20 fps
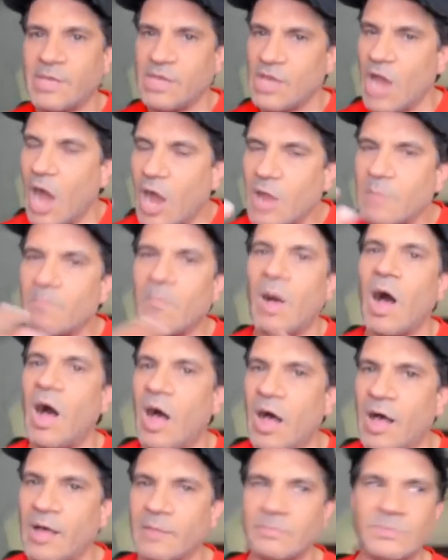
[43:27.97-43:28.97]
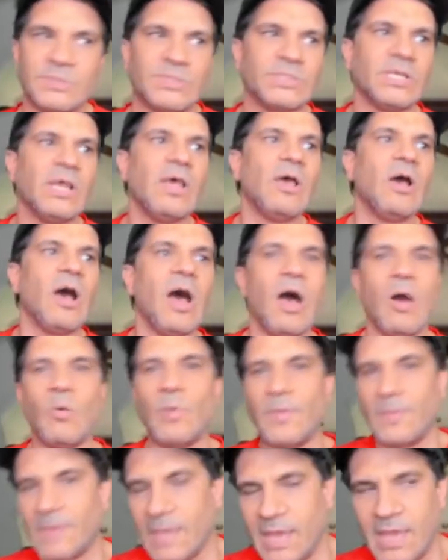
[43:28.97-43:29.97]
young moms
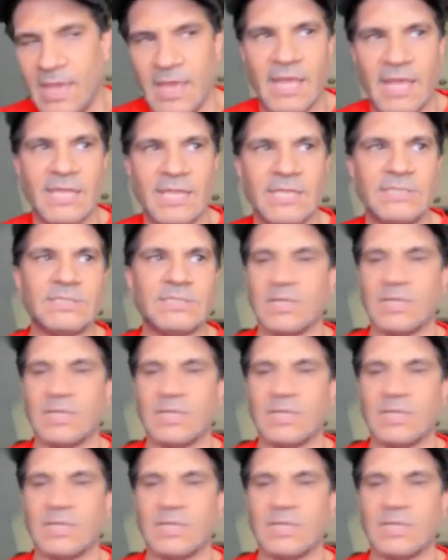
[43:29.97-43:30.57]
with kids.